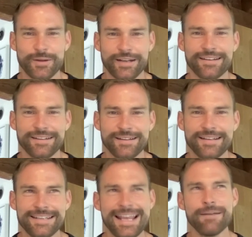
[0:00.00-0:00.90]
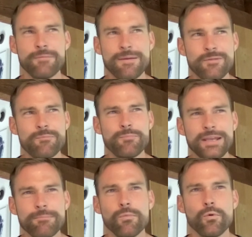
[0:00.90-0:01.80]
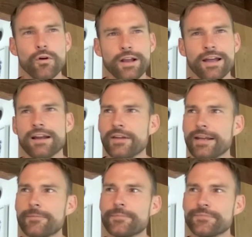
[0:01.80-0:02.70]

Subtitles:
But yeah, I remember him being more kind of like,